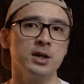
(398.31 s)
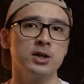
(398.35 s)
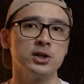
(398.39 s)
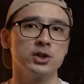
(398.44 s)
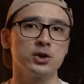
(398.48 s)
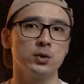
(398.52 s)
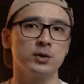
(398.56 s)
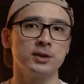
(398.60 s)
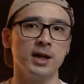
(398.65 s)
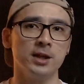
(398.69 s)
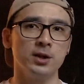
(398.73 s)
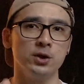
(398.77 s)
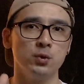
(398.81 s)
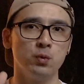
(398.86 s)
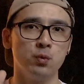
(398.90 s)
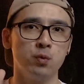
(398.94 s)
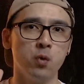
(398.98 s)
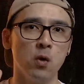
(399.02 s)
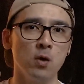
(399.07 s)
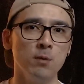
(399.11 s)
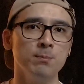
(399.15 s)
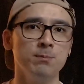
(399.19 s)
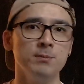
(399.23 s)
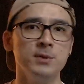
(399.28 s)
so that you
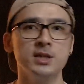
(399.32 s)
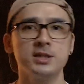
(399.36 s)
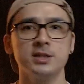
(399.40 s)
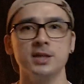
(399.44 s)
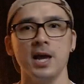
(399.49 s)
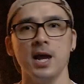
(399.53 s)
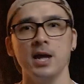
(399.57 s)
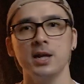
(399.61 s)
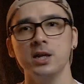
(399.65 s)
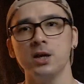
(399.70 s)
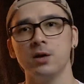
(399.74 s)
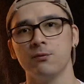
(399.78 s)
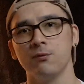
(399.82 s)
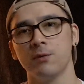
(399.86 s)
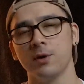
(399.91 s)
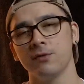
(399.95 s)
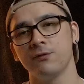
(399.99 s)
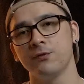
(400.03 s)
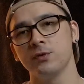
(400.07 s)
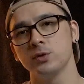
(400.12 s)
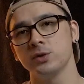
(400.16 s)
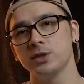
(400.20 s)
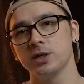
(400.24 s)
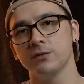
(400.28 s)
won't miss any of my
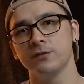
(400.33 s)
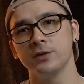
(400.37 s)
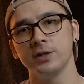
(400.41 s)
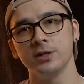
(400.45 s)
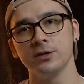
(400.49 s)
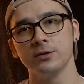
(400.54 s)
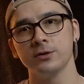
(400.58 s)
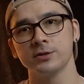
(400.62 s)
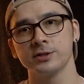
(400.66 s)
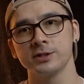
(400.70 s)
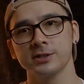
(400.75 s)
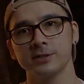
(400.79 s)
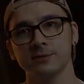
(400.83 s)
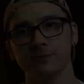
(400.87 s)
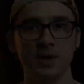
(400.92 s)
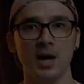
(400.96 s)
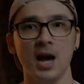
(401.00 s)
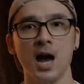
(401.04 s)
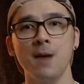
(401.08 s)
future videos.